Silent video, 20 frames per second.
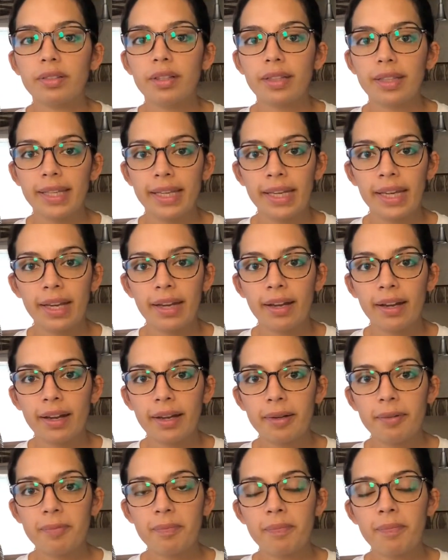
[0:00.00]
leaky gut.
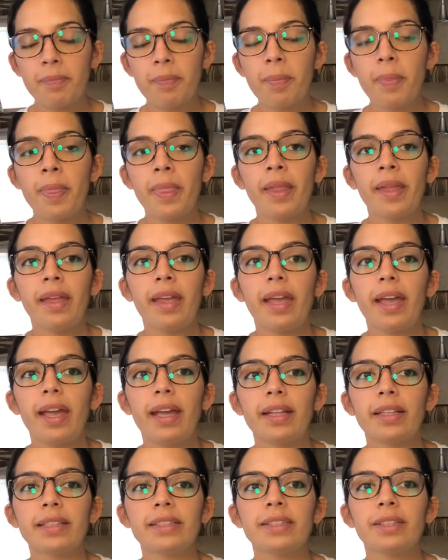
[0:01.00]

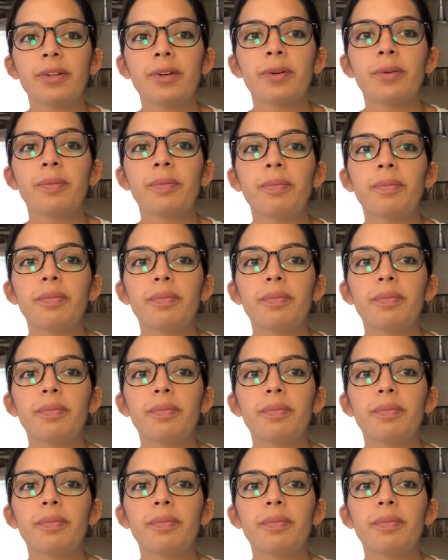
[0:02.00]
And so